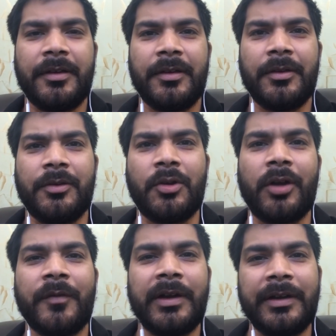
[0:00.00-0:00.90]

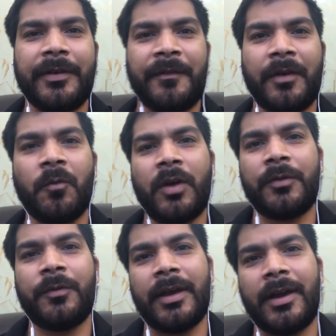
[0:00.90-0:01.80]
not very different from
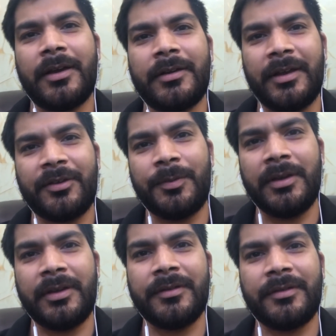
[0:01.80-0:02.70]
what we had
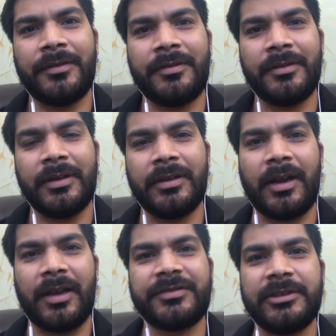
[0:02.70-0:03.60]
experienced in the
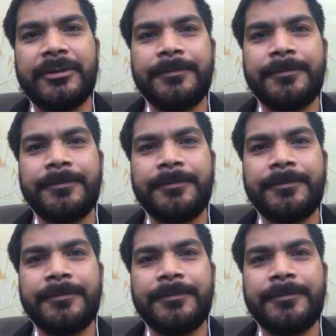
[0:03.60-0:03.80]
last year.